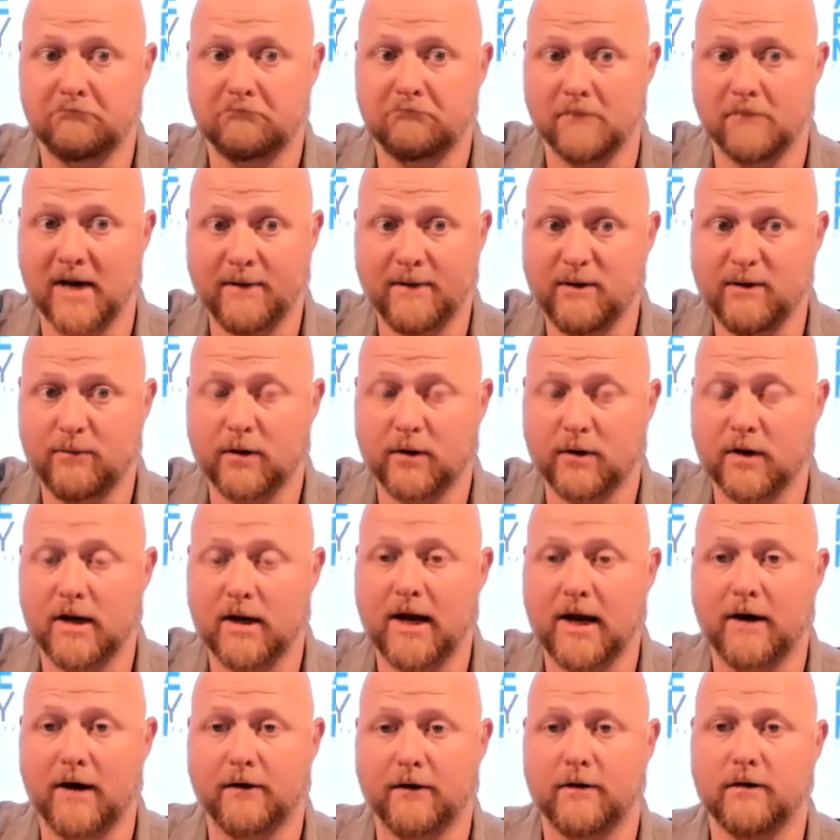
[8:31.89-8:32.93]
maybe put
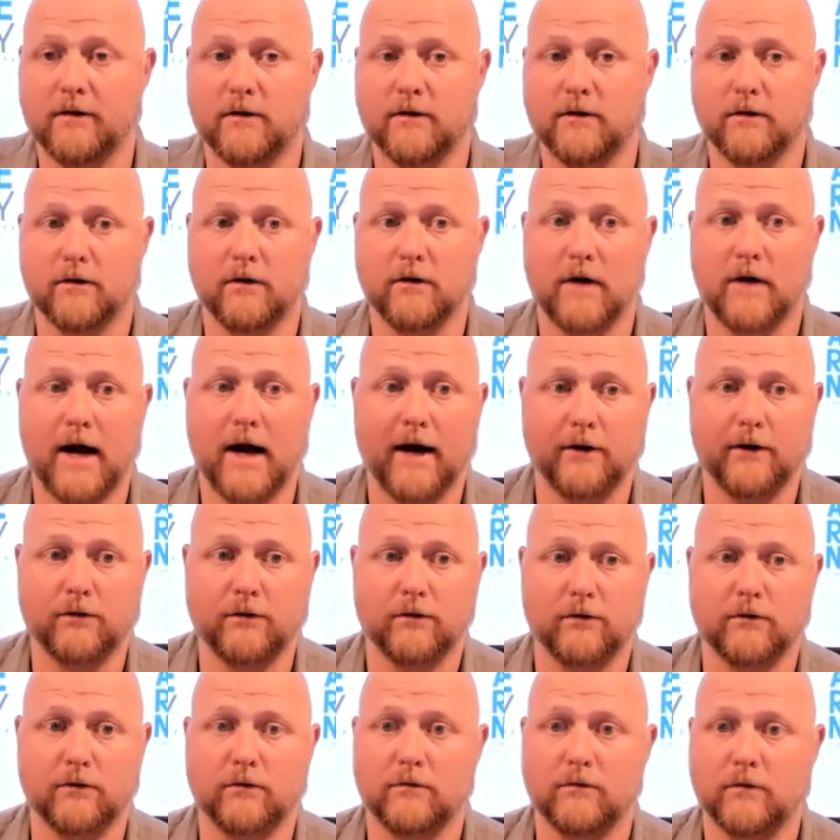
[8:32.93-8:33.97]
it out to your
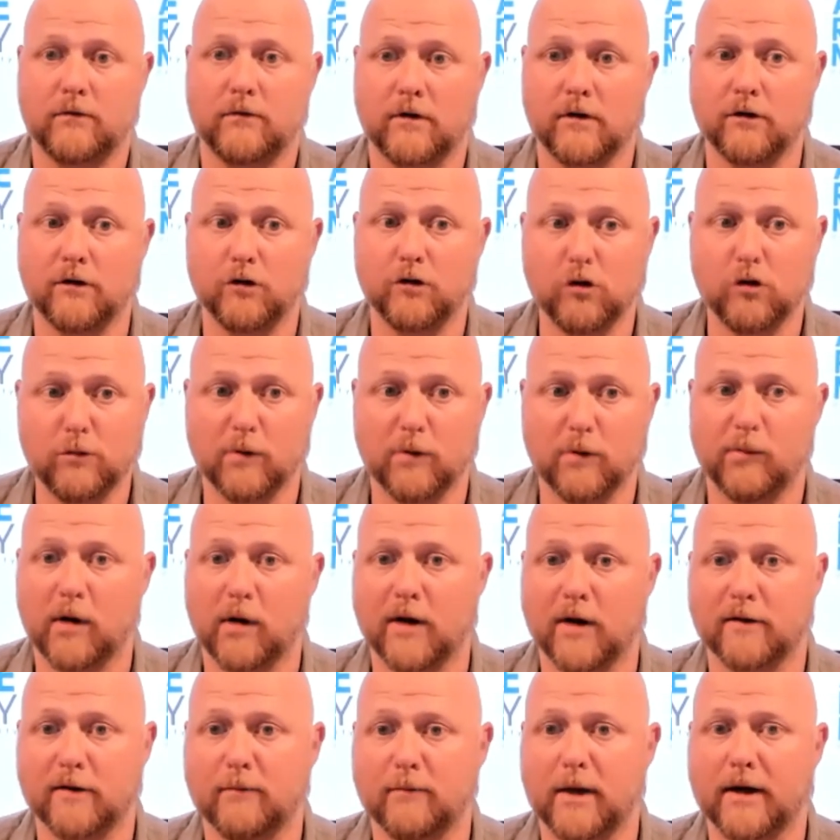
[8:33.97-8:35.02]
actual consumer
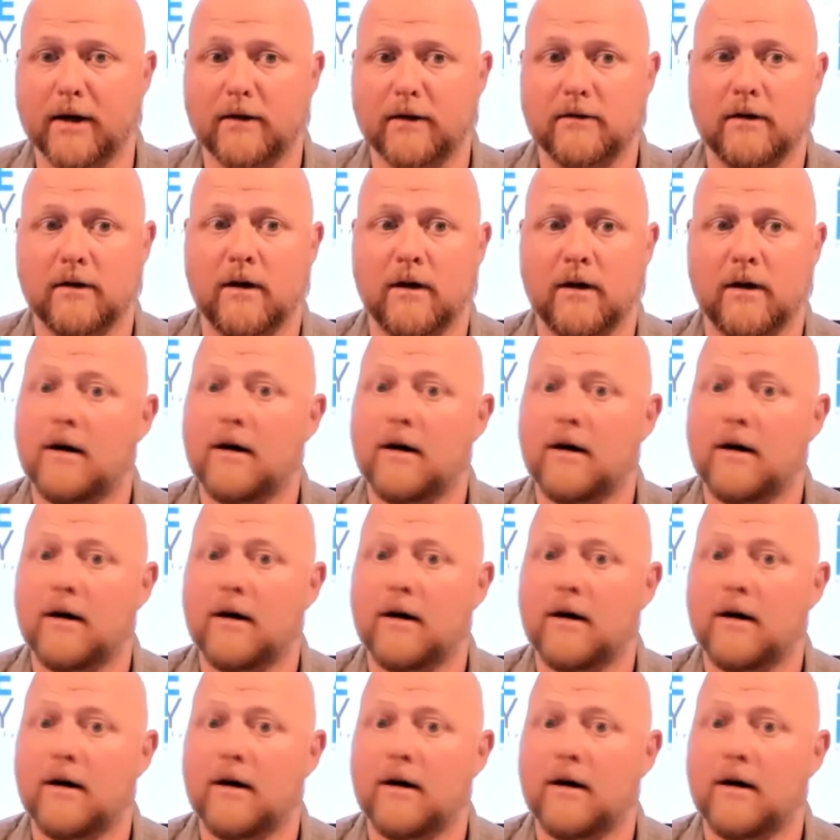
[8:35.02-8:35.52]
prospects.